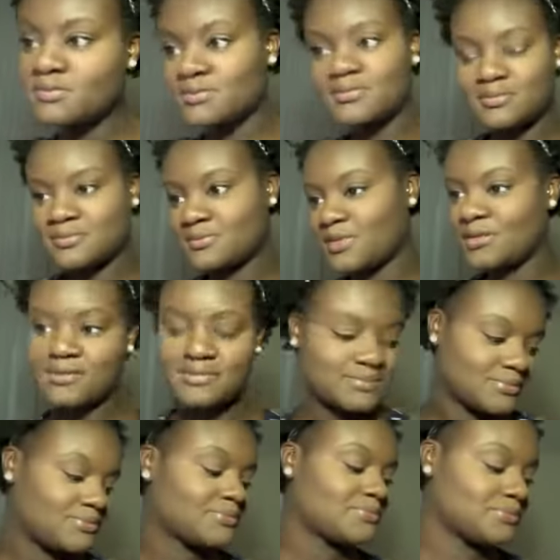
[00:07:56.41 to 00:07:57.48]

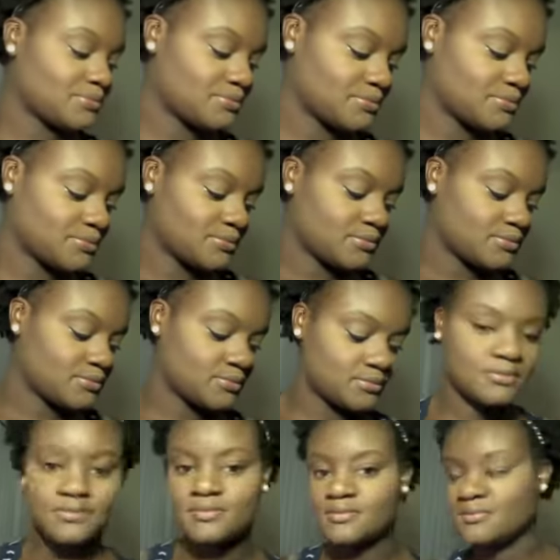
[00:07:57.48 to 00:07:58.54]
Mosaics Sweet Cheeks
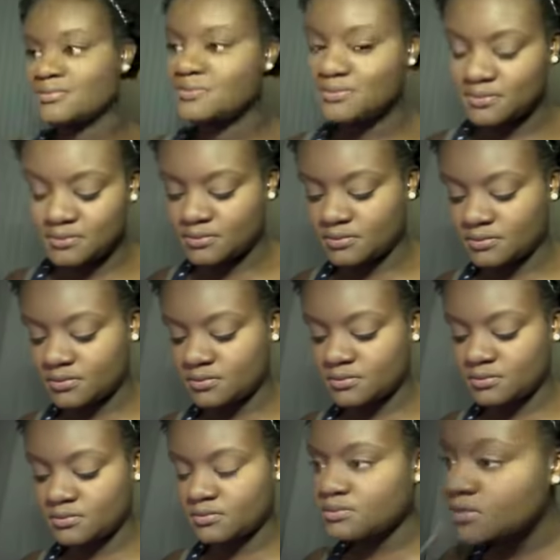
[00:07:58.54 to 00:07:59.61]
number
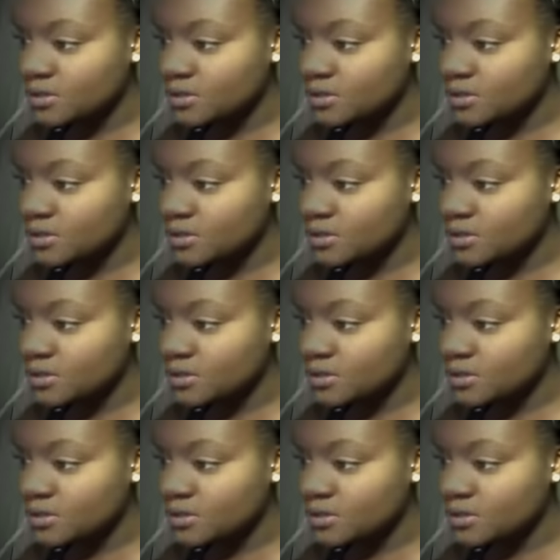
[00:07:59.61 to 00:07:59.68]
01.